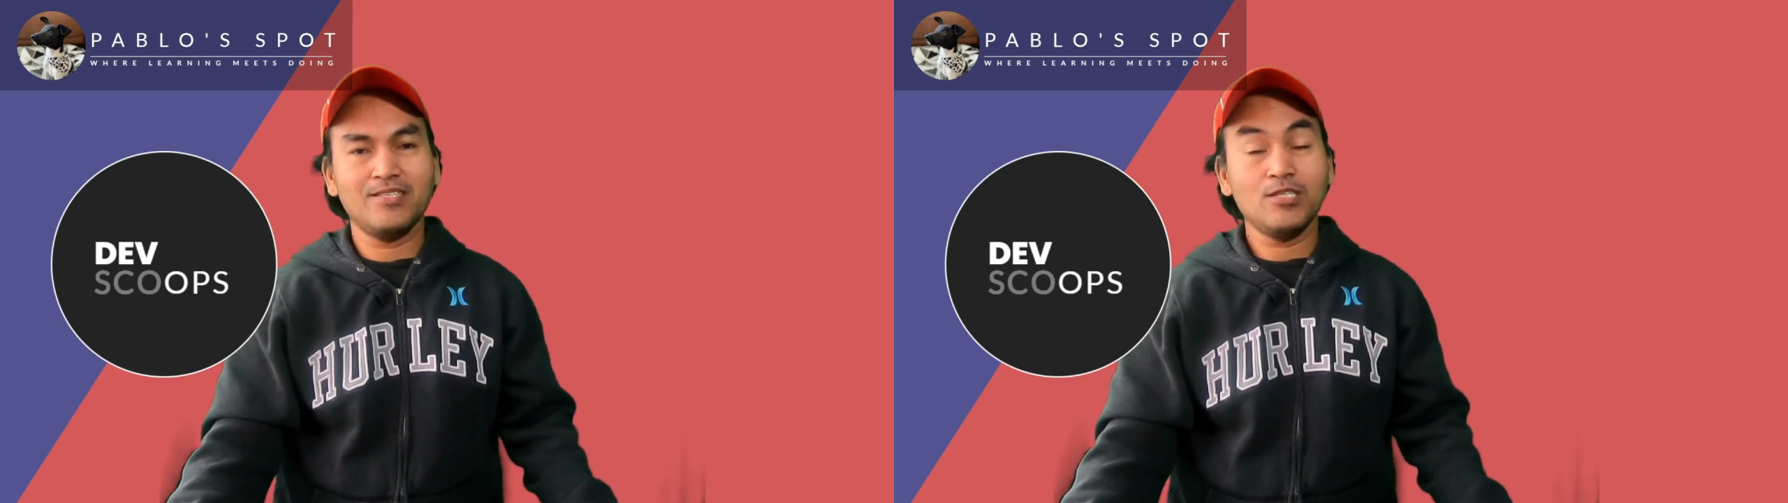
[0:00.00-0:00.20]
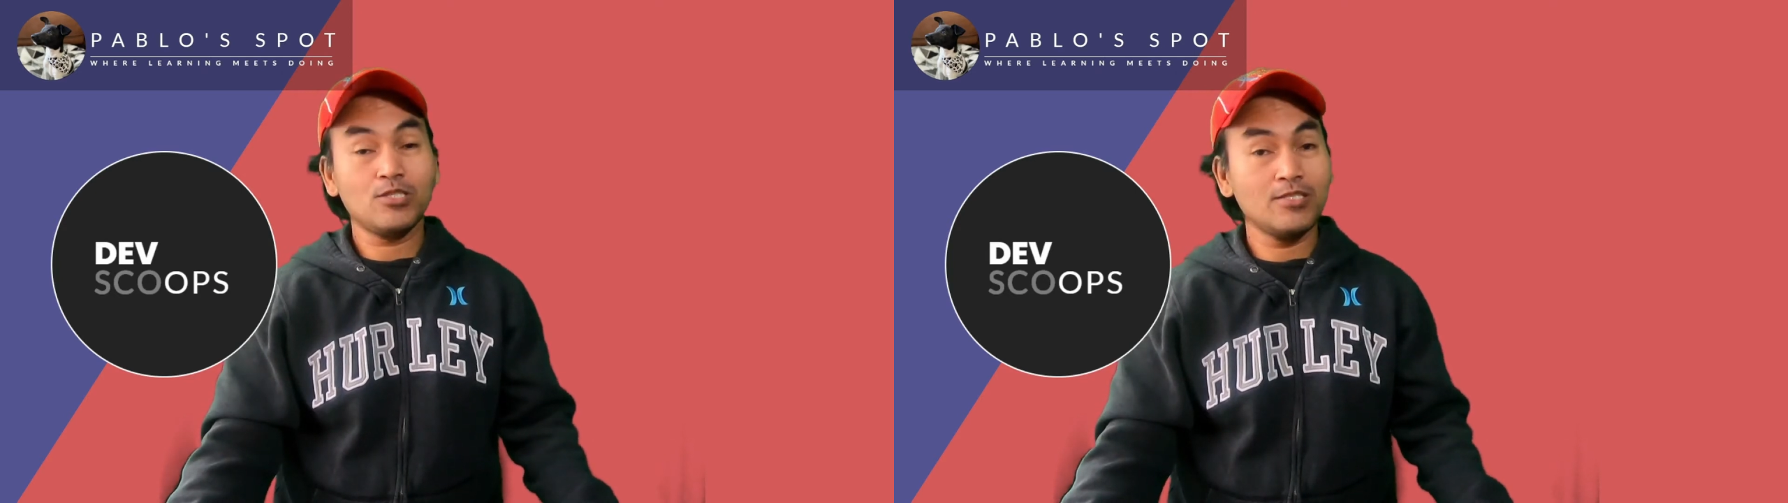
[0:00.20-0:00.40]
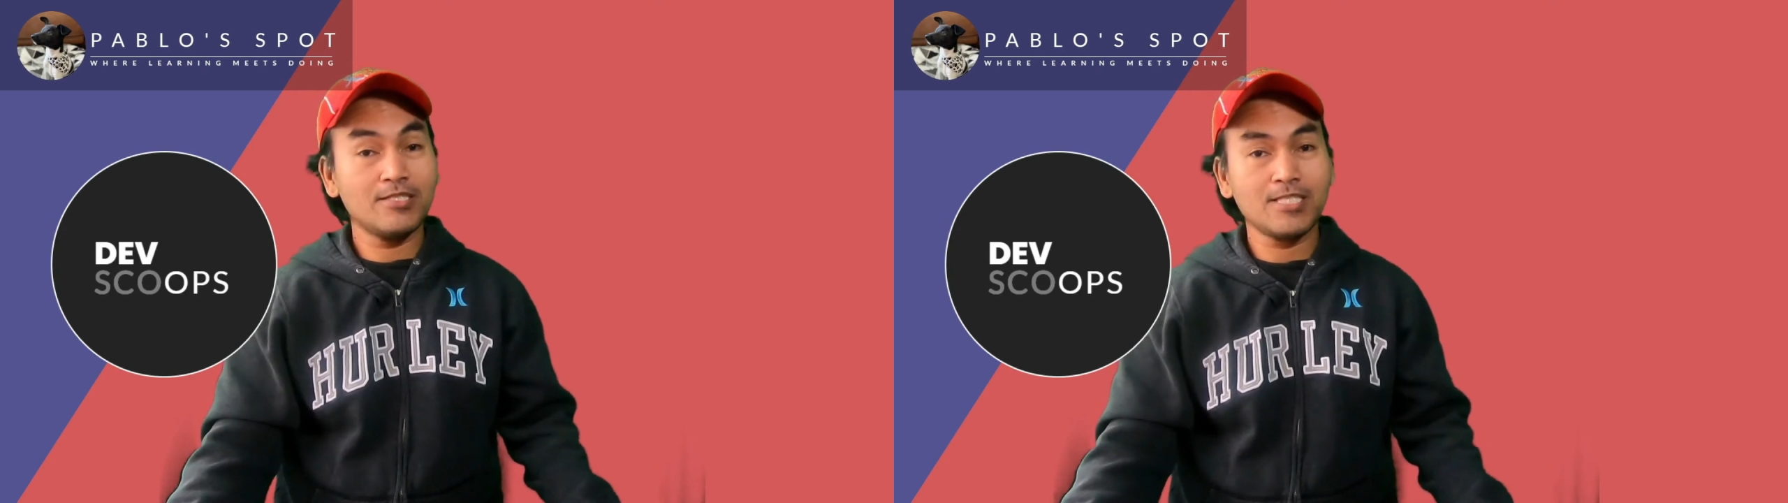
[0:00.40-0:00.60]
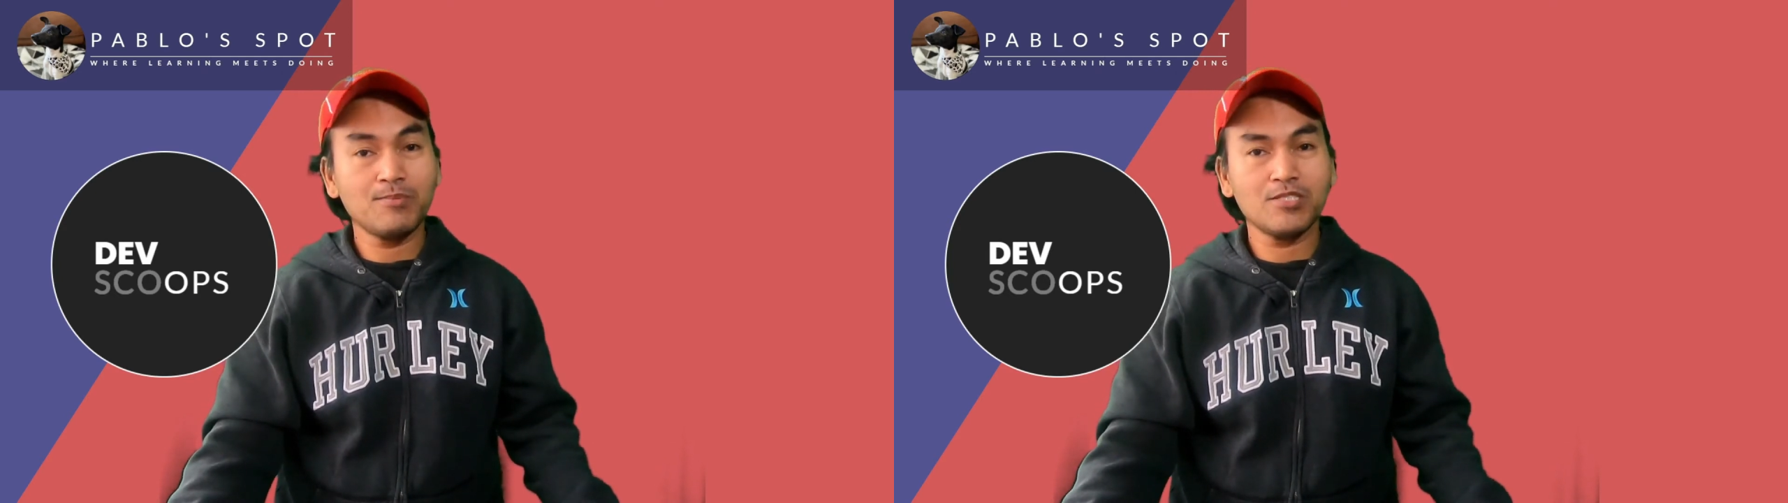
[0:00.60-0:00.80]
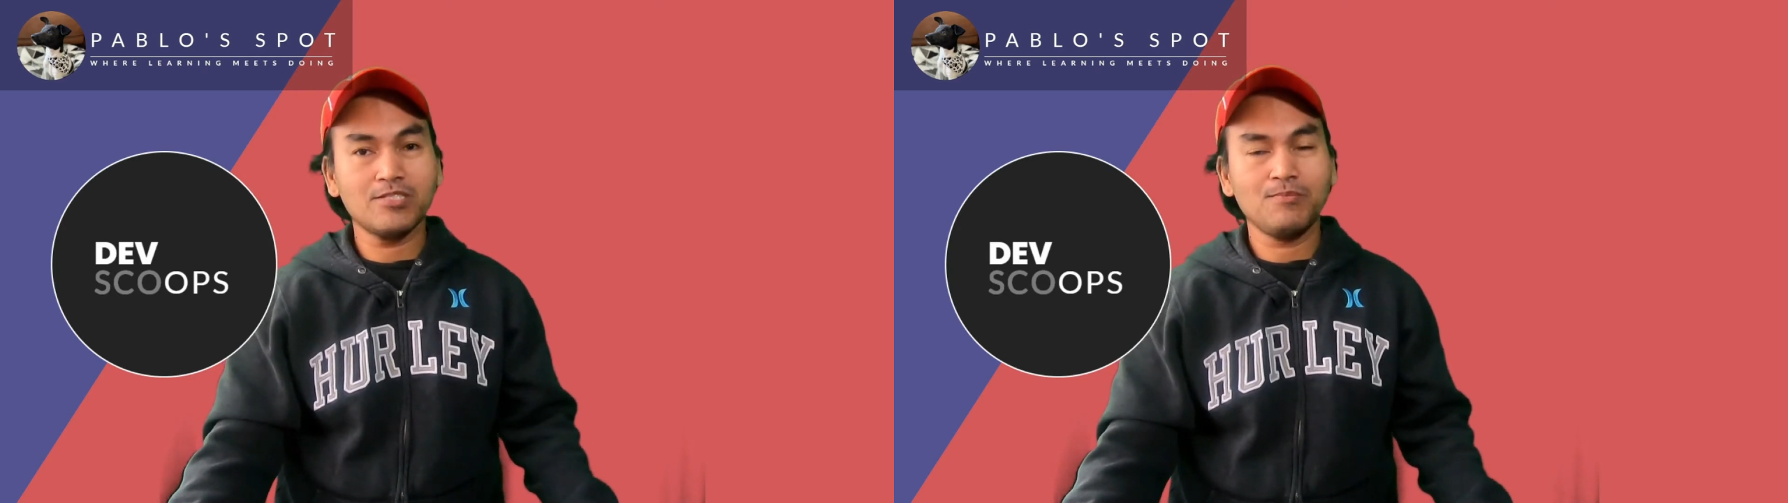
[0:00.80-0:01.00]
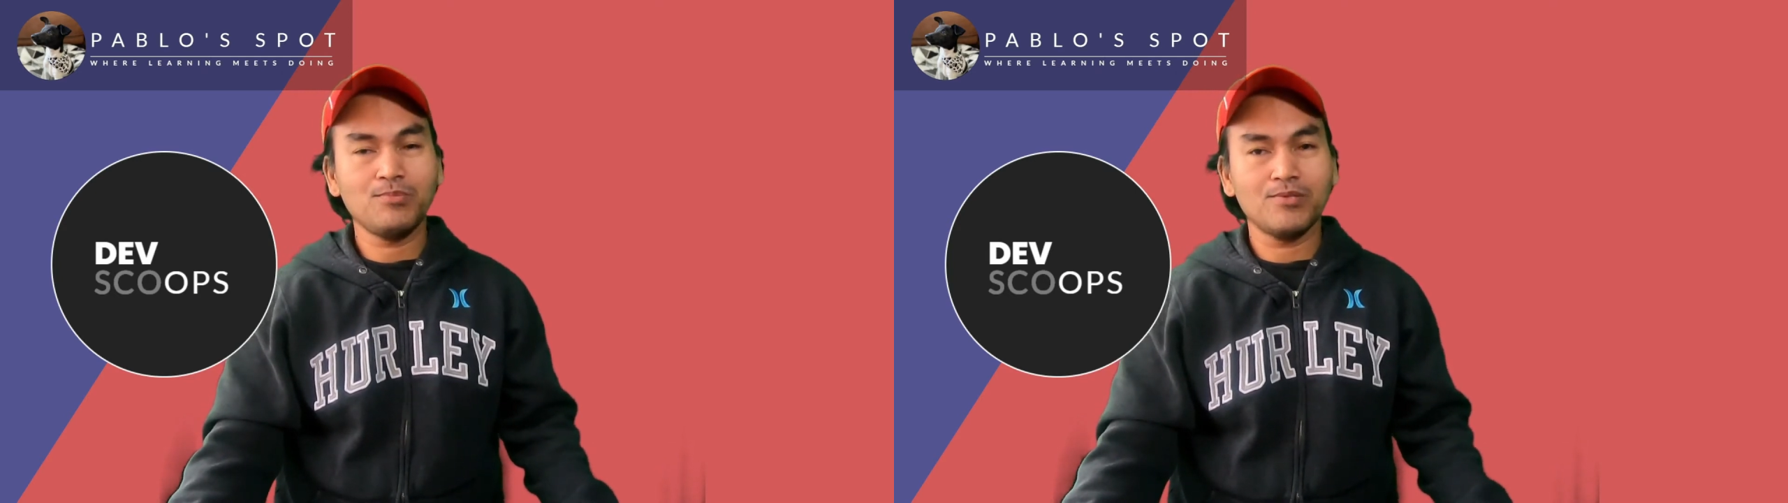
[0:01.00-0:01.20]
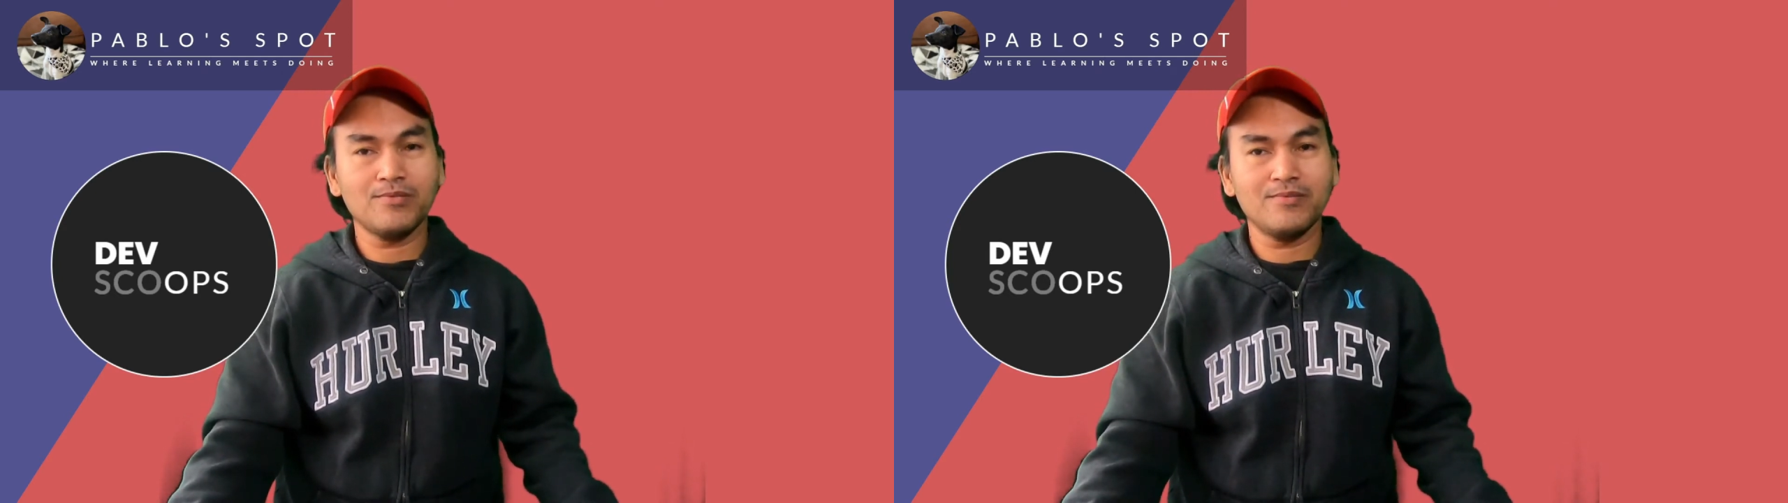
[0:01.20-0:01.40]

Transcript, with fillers: So the steps are simple.